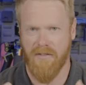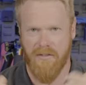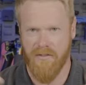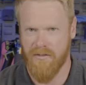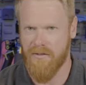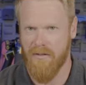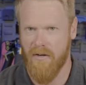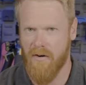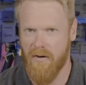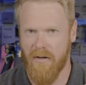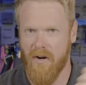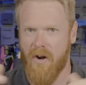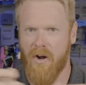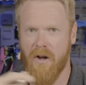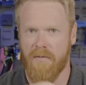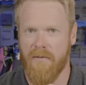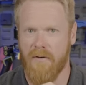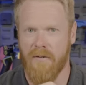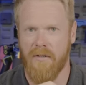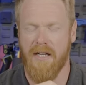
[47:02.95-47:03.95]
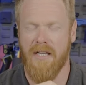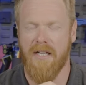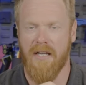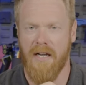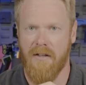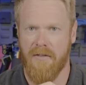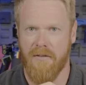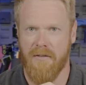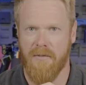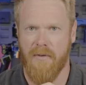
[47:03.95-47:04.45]
that just aren't offered in
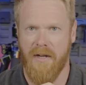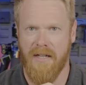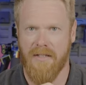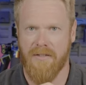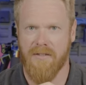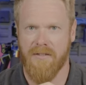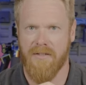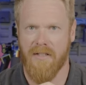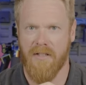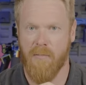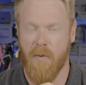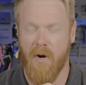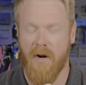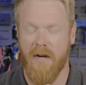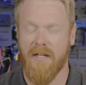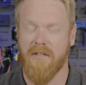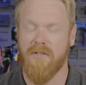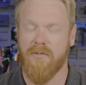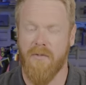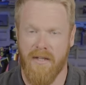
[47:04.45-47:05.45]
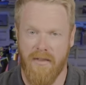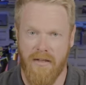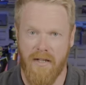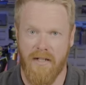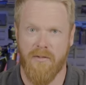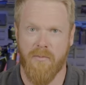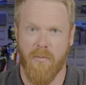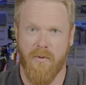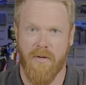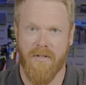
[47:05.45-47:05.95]
other devices in the market. So I
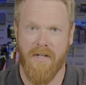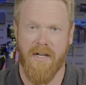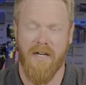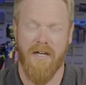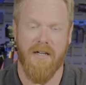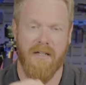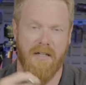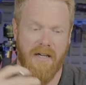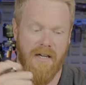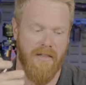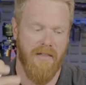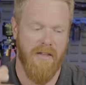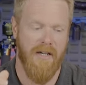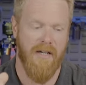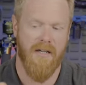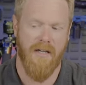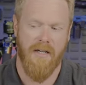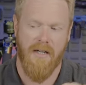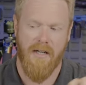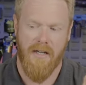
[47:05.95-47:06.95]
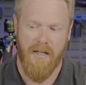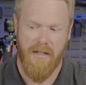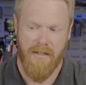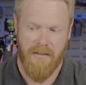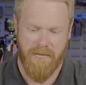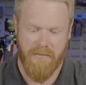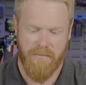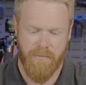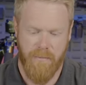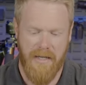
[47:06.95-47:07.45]
think it's worth carrying. And I think
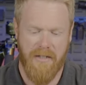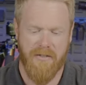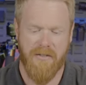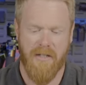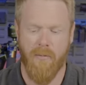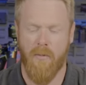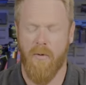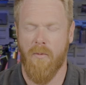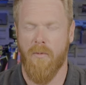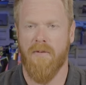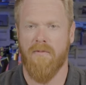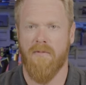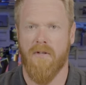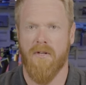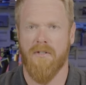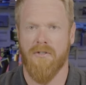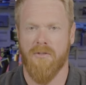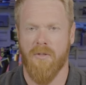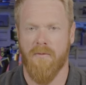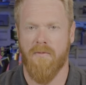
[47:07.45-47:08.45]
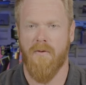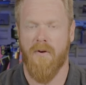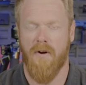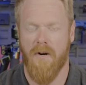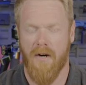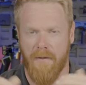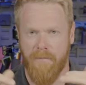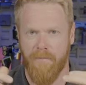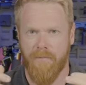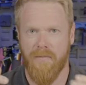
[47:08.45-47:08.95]
based on what we've learned so
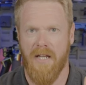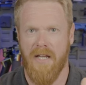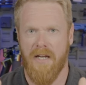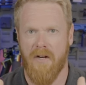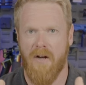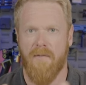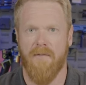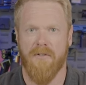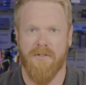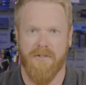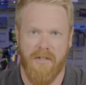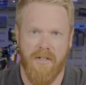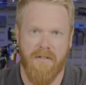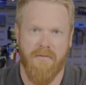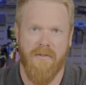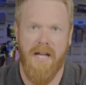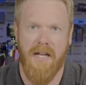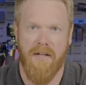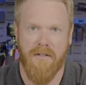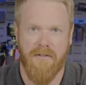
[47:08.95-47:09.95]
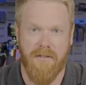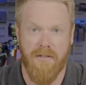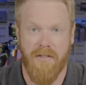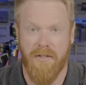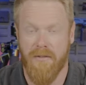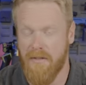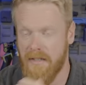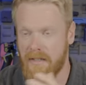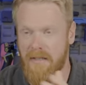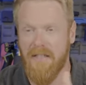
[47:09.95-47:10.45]
far, it offers a good value to
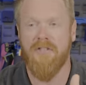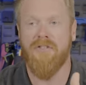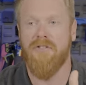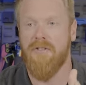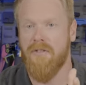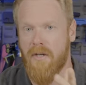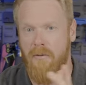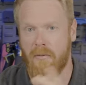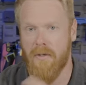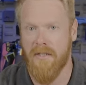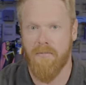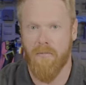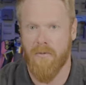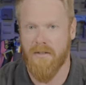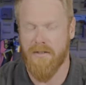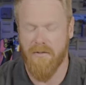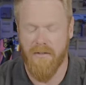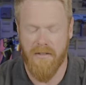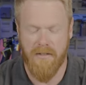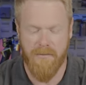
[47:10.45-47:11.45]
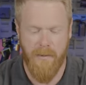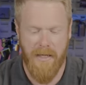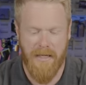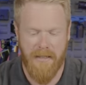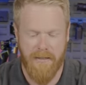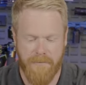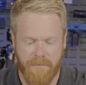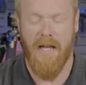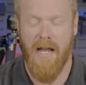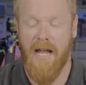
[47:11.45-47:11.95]
you. And at least you know what, what to
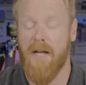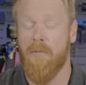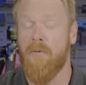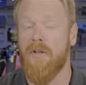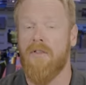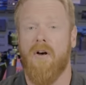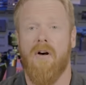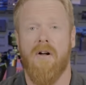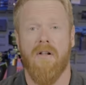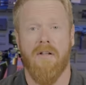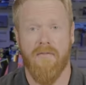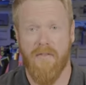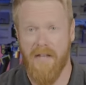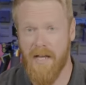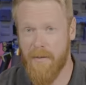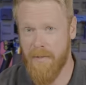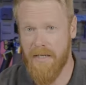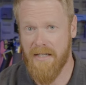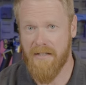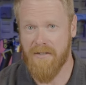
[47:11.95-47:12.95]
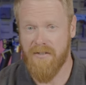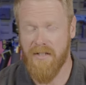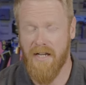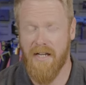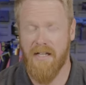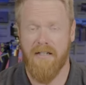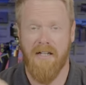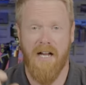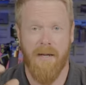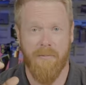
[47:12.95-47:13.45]
expect. And with all of that being
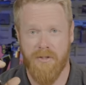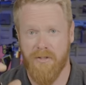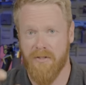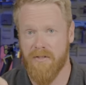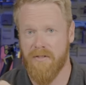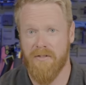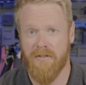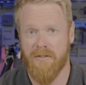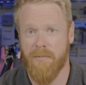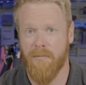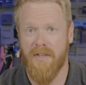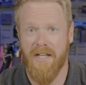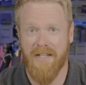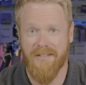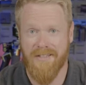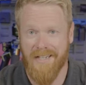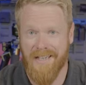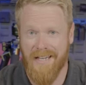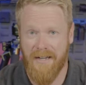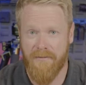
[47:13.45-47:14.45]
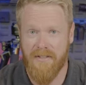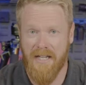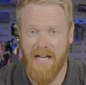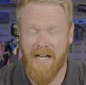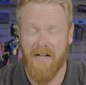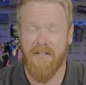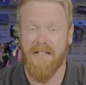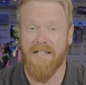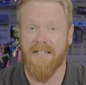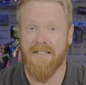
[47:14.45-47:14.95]
said, I'm sure there's some things I left
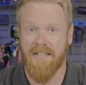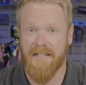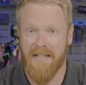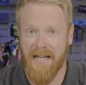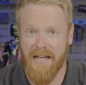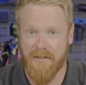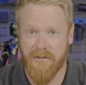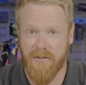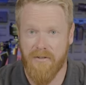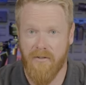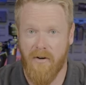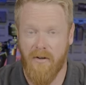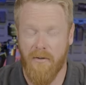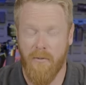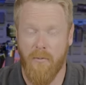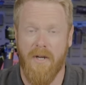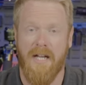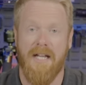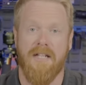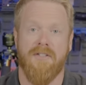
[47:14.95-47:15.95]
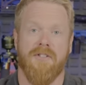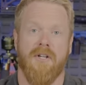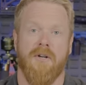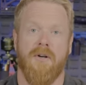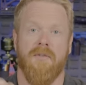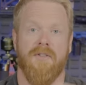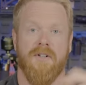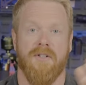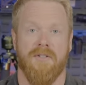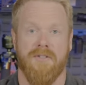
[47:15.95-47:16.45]
out and didn't answer all the way.
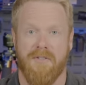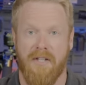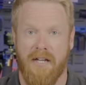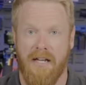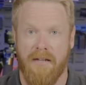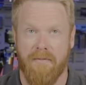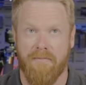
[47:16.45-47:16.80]
So if there's